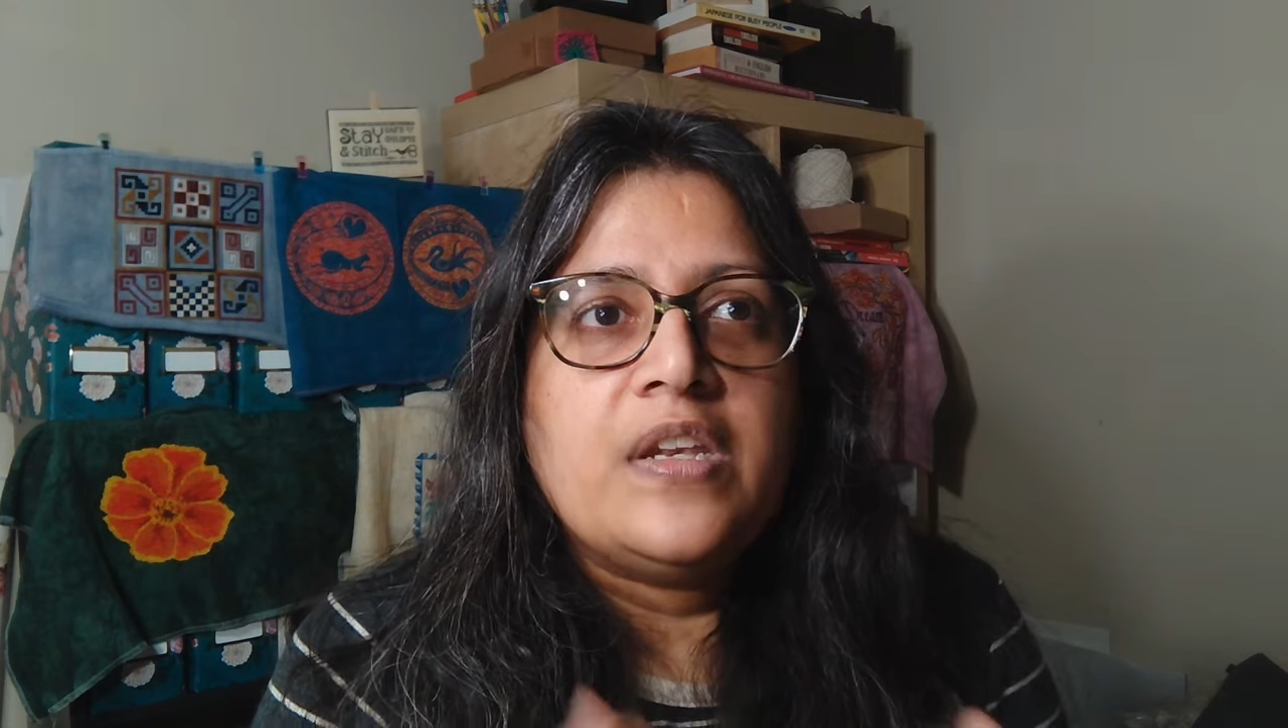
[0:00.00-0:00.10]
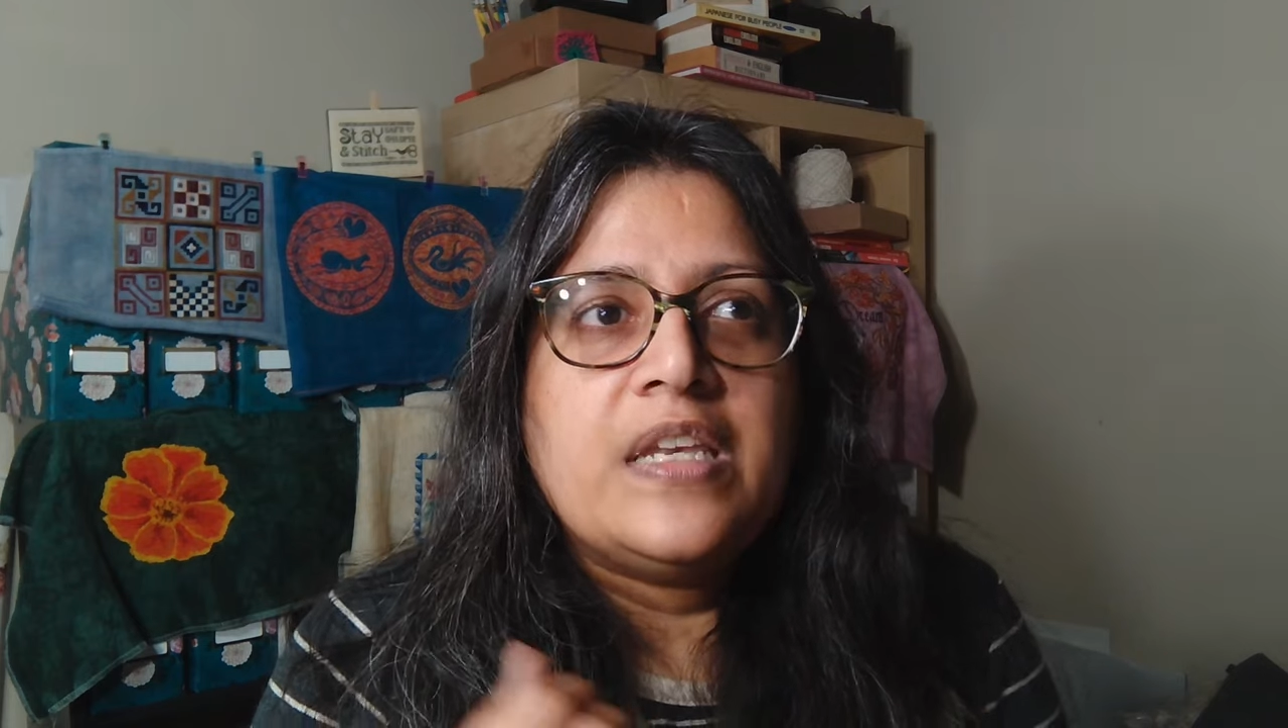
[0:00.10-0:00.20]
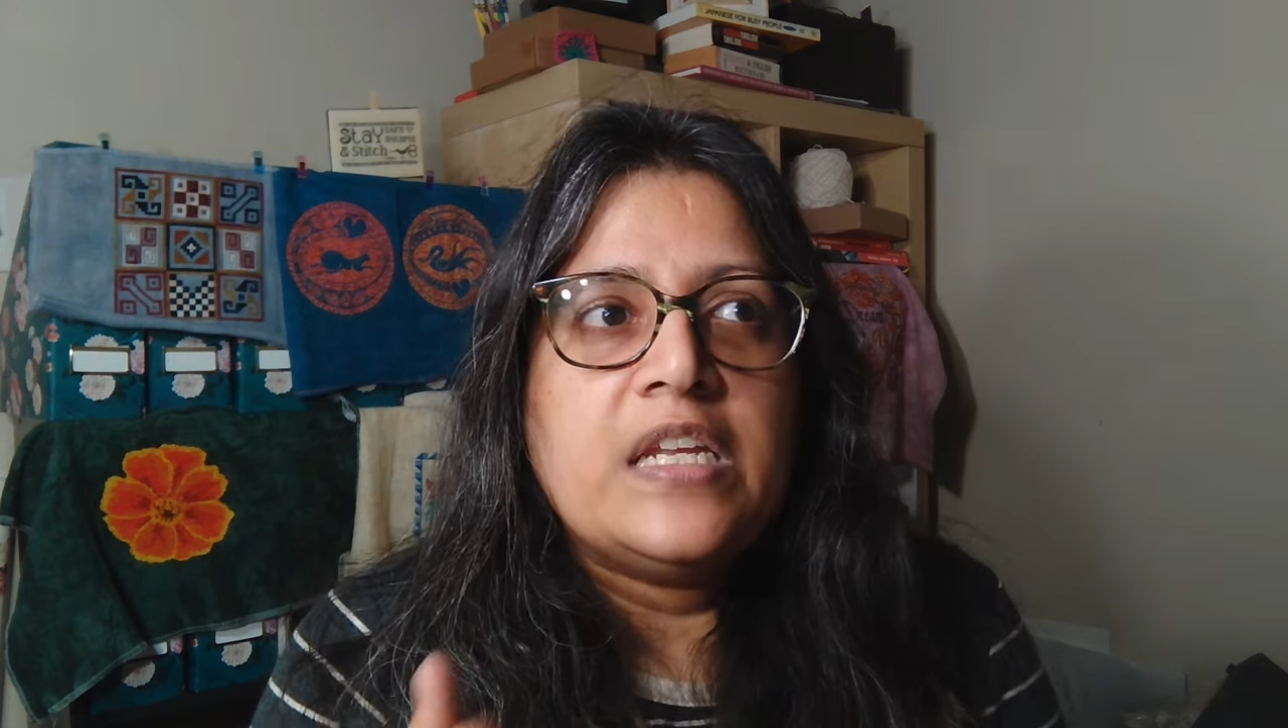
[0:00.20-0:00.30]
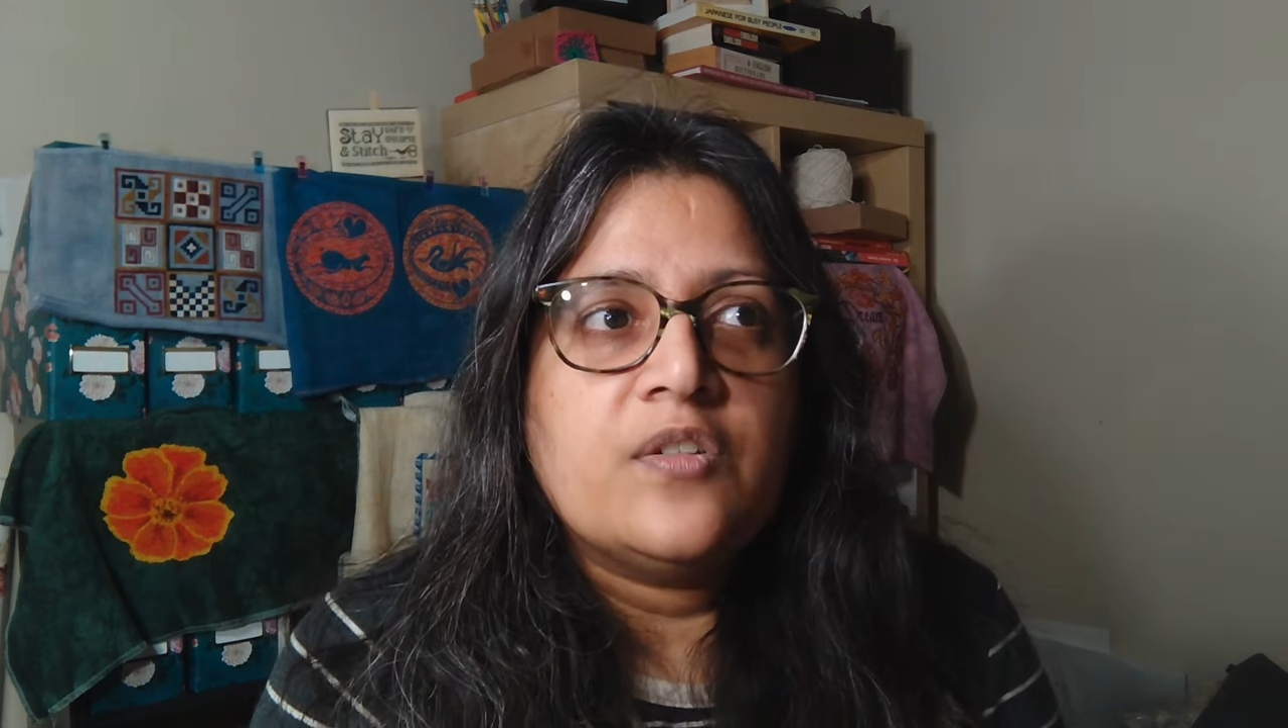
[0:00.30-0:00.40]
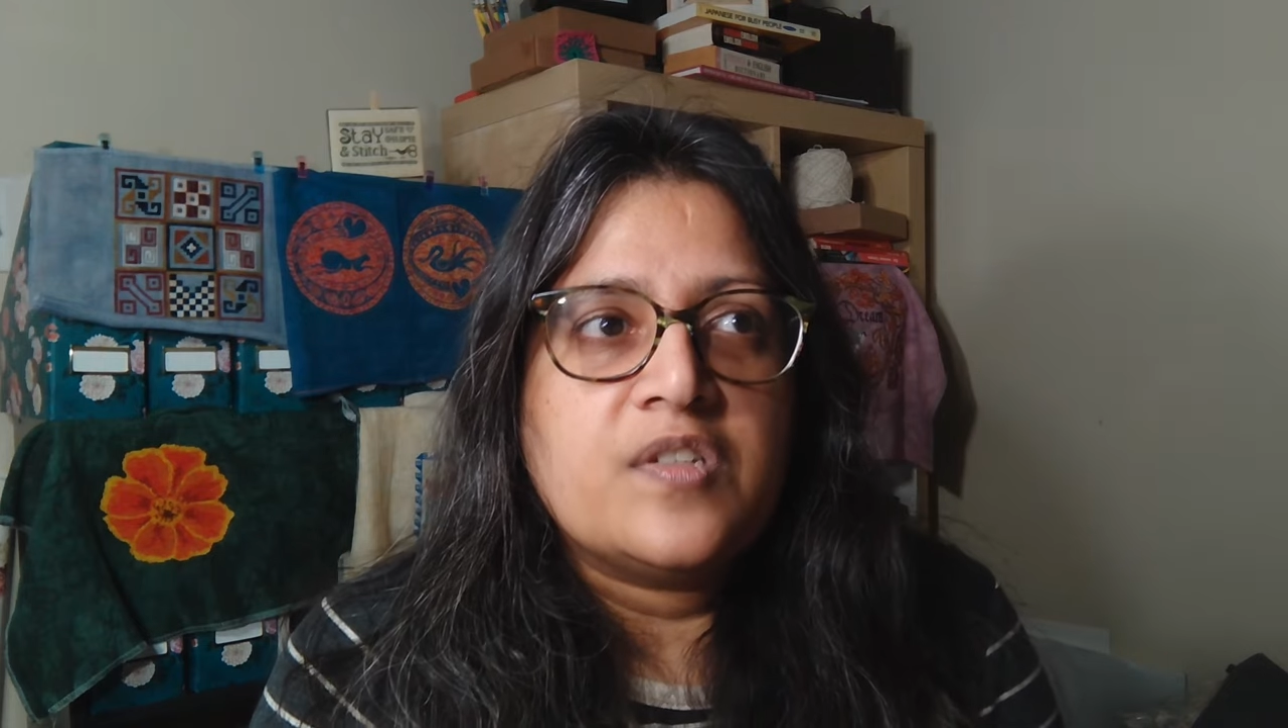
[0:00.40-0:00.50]

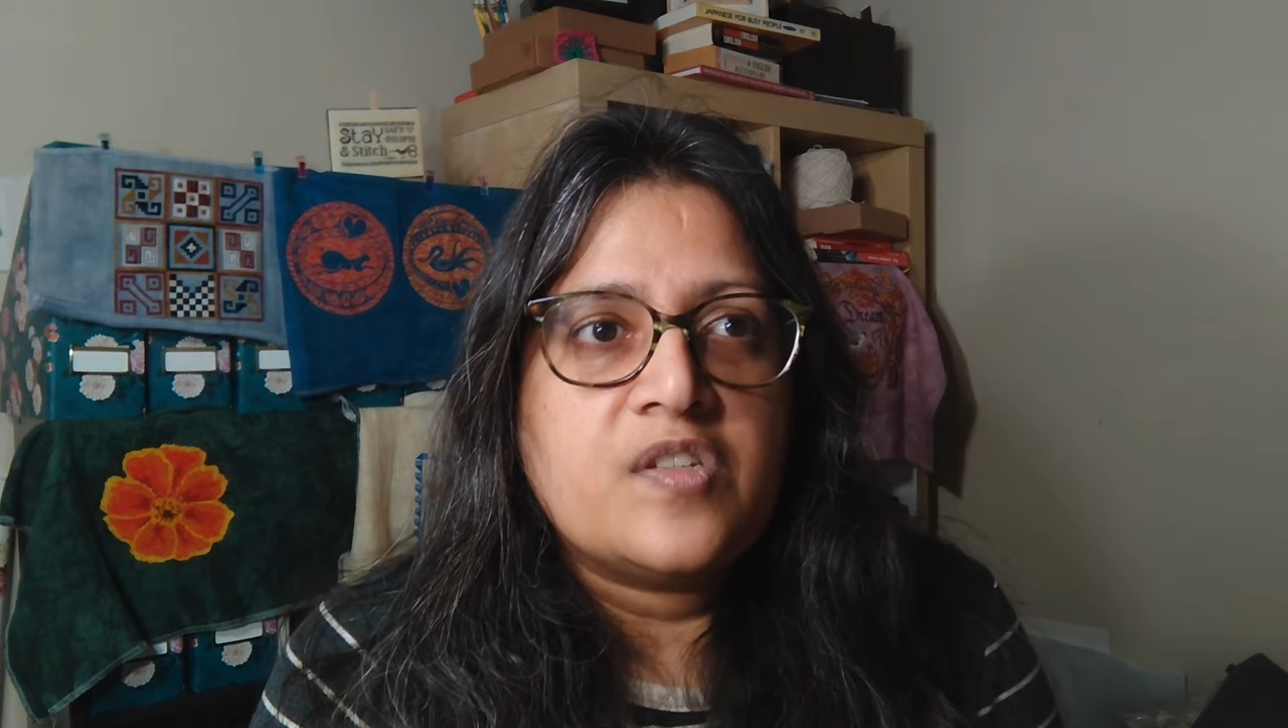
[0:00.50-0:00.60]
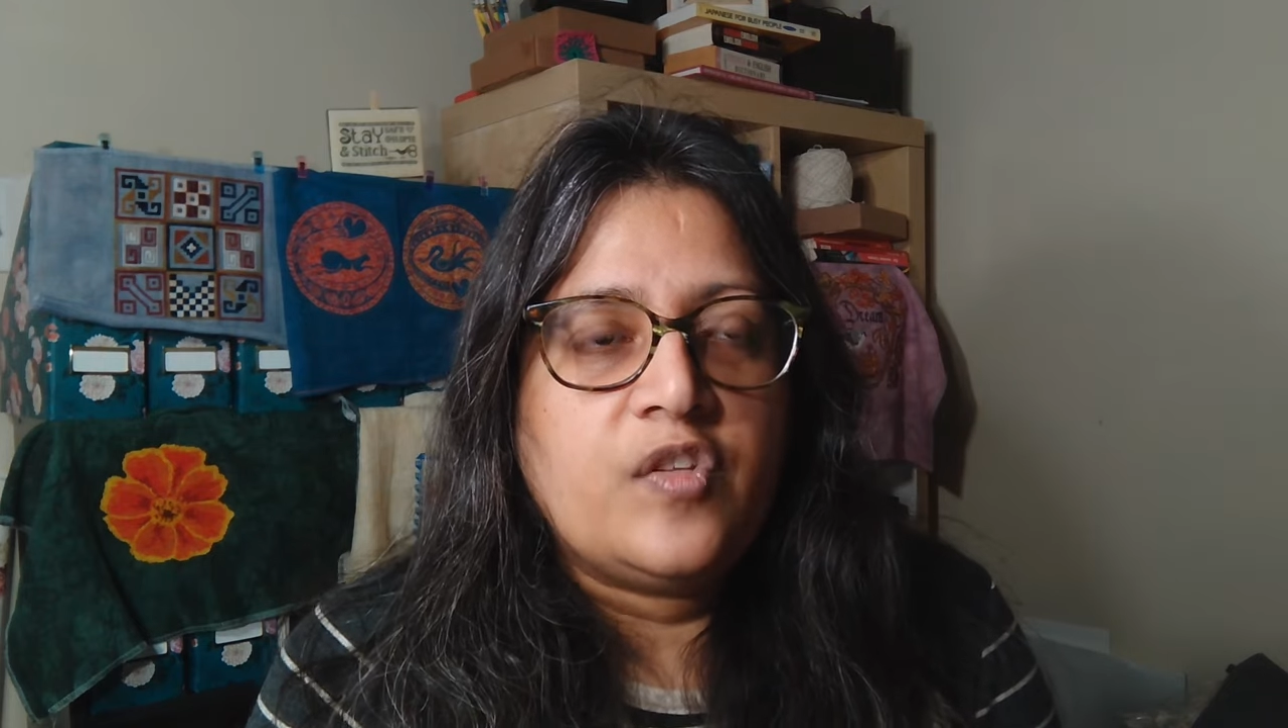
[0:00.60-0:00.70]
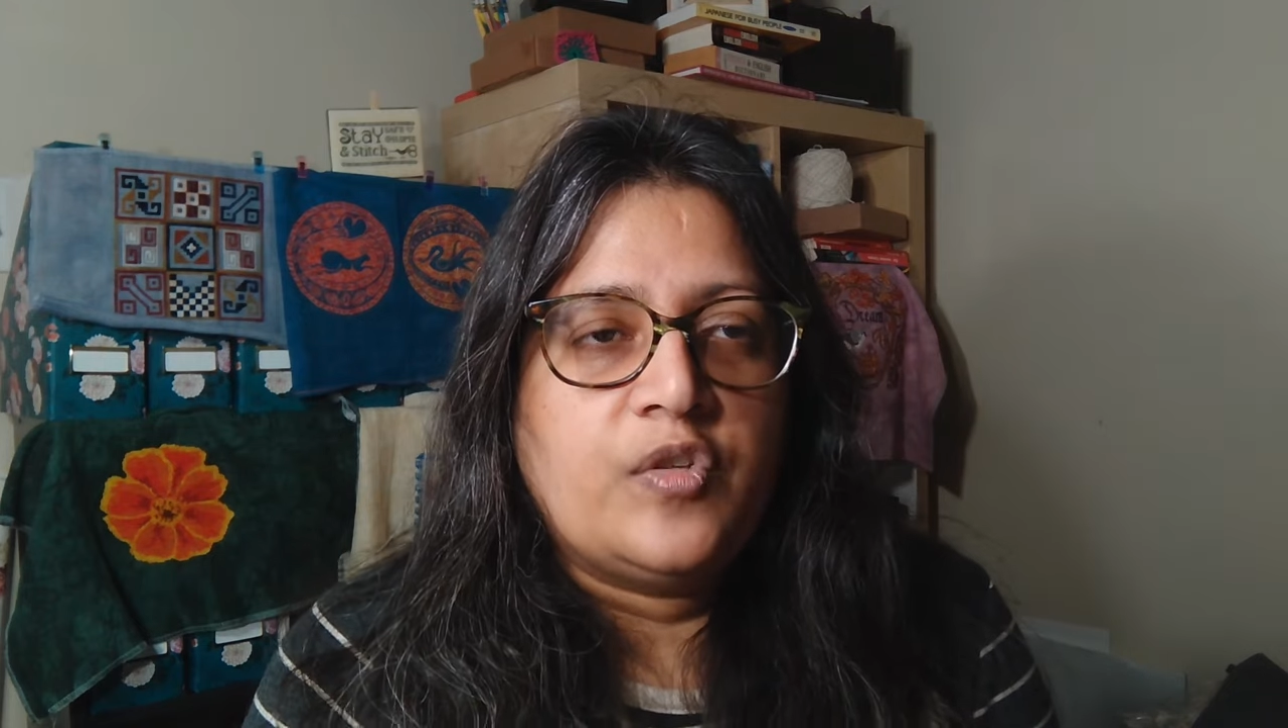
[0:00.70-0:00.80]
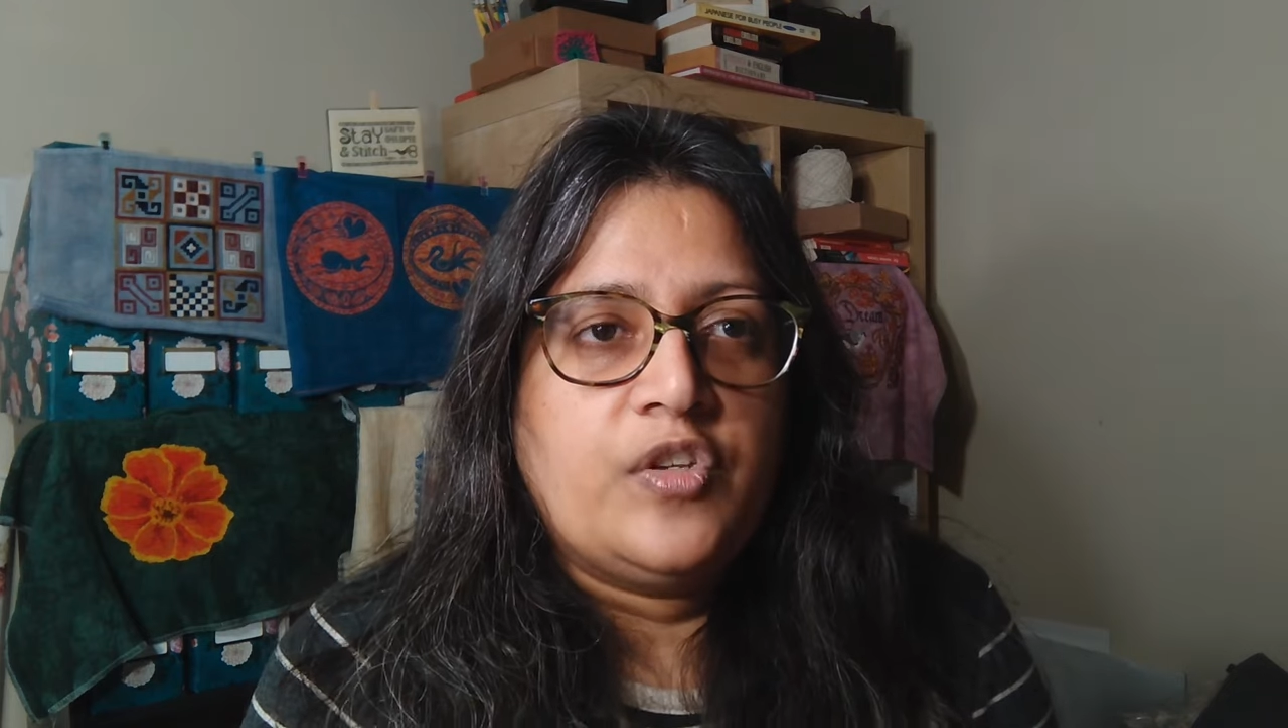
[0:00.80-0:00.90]
needles feel